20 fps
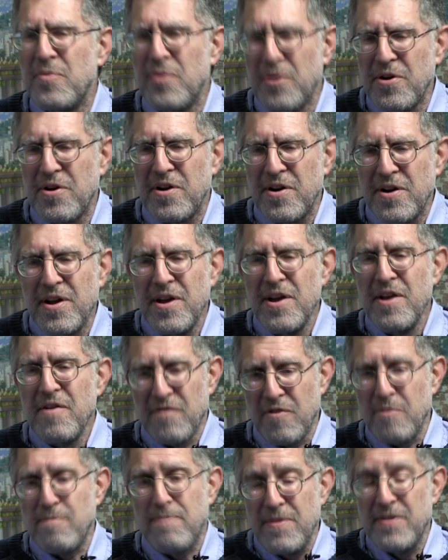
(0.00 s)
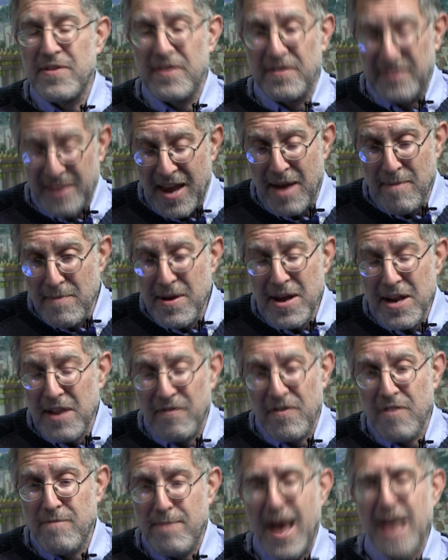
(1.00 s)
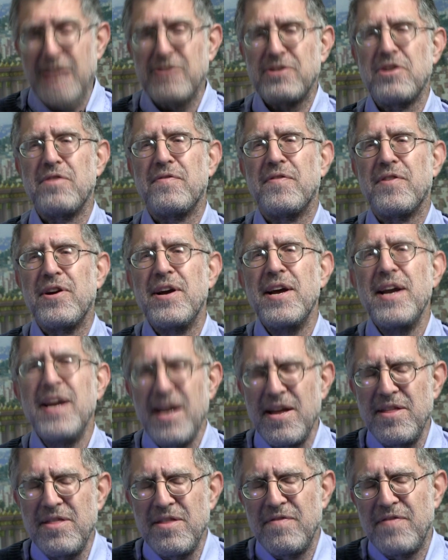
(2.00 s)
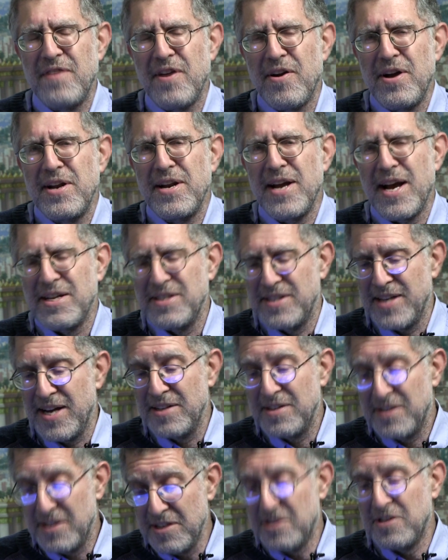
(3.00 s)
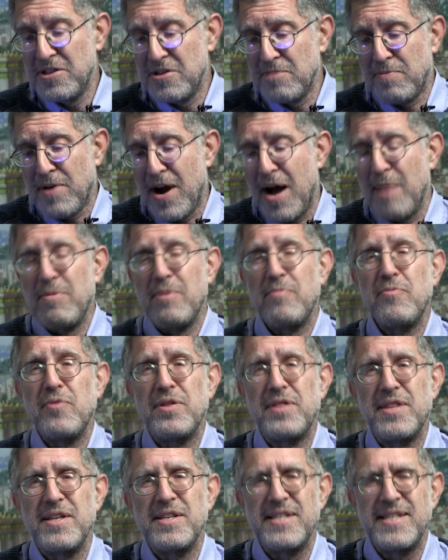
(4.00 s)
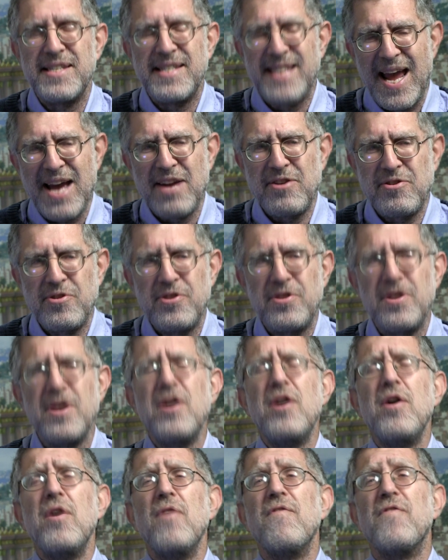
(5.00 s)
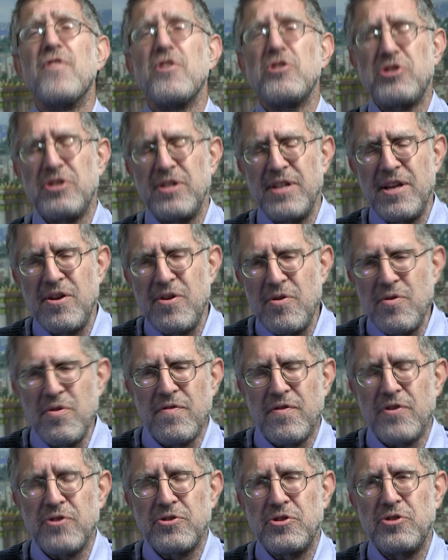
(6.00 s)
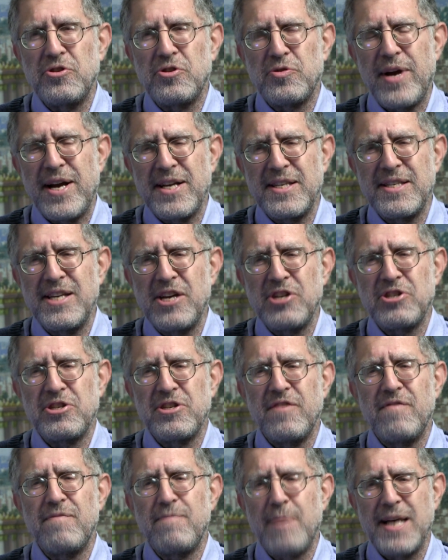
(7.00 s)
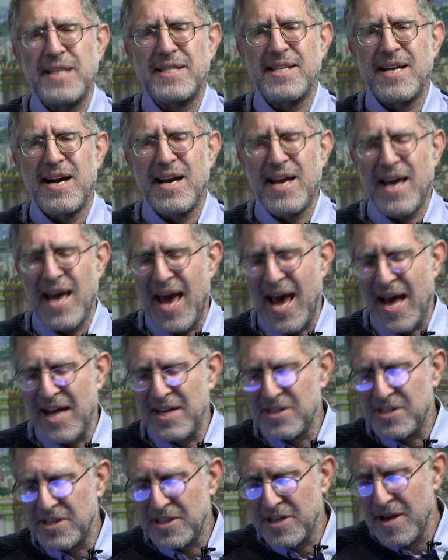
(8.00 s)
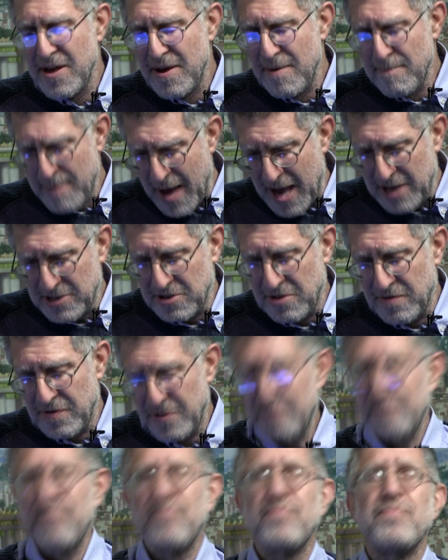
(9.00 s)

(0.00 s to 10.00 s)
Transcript: word for the same meaning for Passover in the very next sentence? This is a problem with the standard, virtually universal translation of Pesach as Passover.